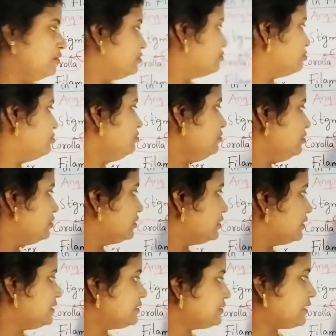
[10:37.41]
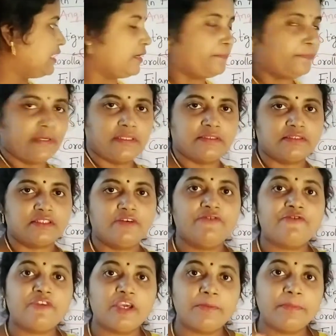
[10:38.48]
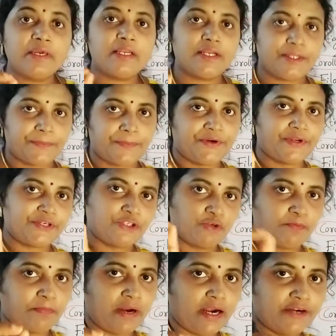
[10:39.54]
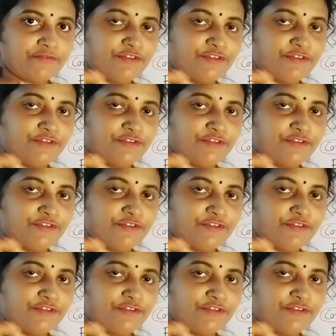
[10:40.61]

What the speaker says: So this carpel is the female reproductive part